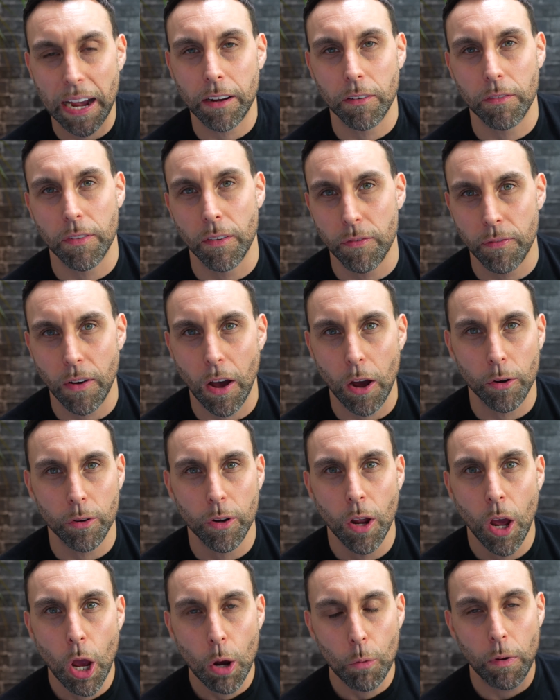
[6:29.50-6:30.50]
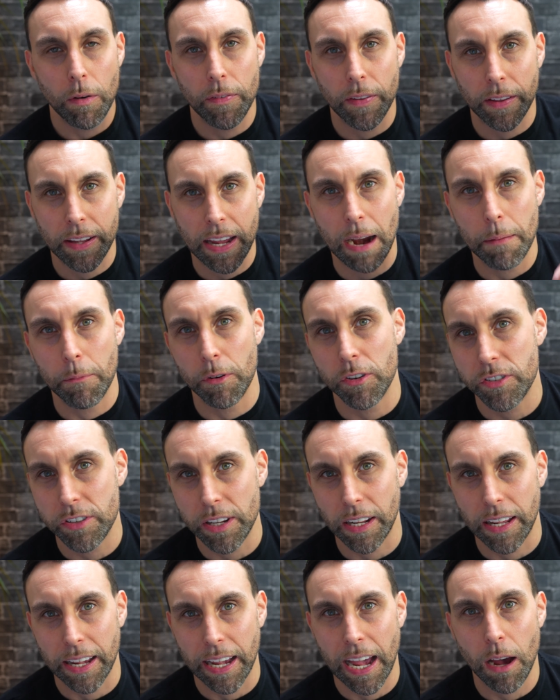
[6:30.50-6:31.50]
of the phone with the camera
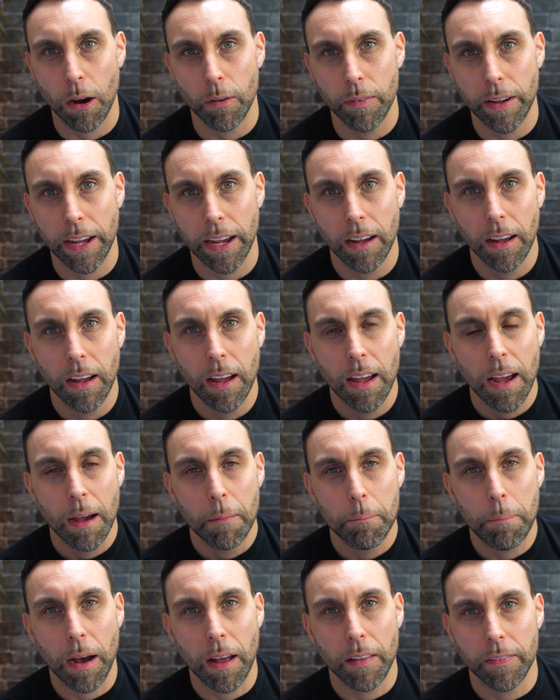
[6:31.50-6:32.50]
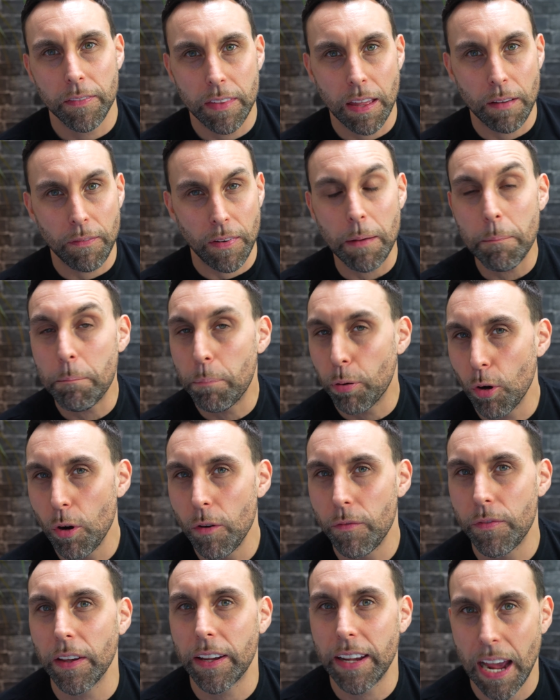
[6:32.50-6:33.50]
sticking out of it. But they've
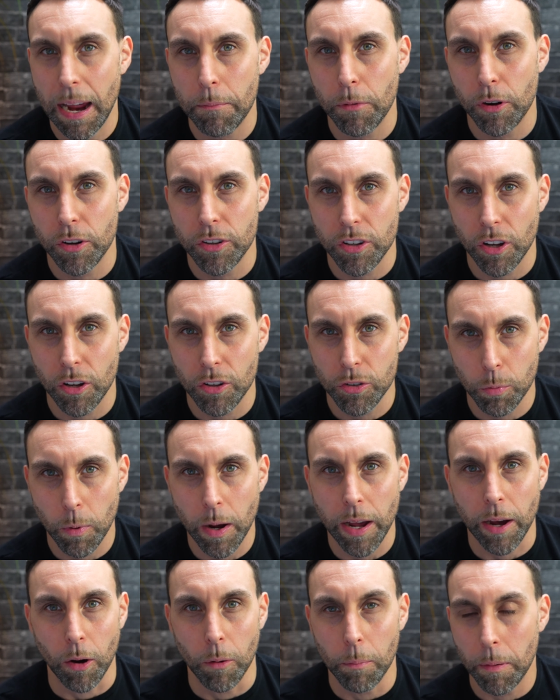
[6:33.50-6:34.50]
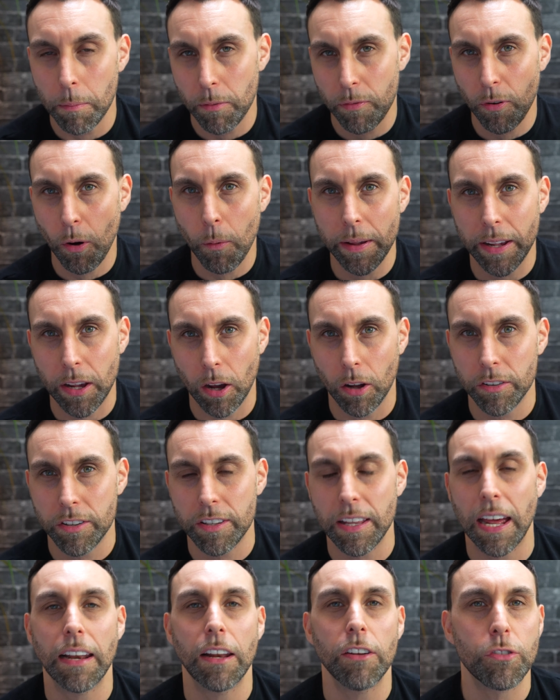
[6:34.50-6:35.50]
improved the cameras as well. But before we get
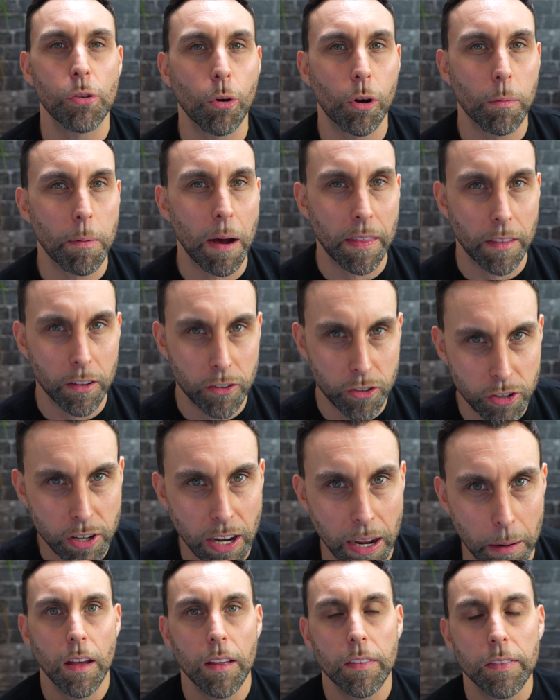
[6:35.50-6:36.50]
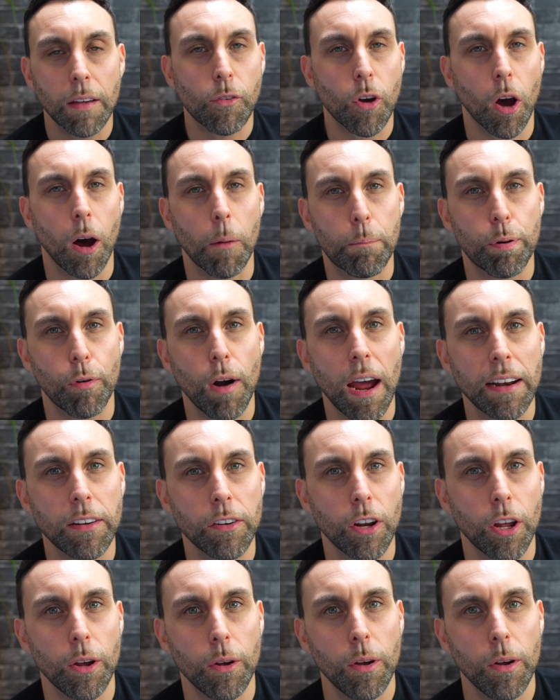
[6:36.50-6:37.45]
onto that, let's talk about the chip. They've got a brand new